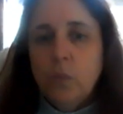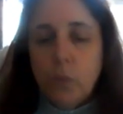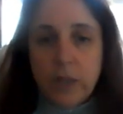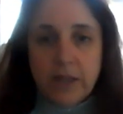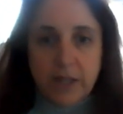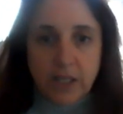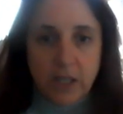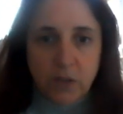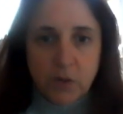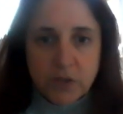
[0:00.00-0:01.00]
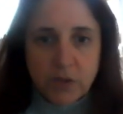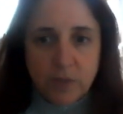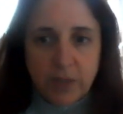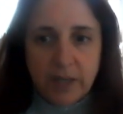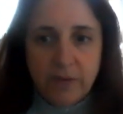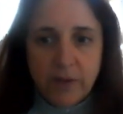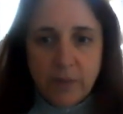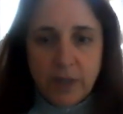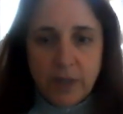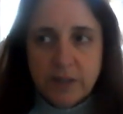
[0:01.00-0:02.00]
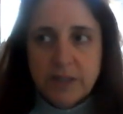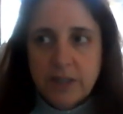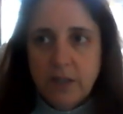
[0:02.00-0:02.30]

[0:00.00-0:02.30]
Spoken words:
We think you ought to apply for the post."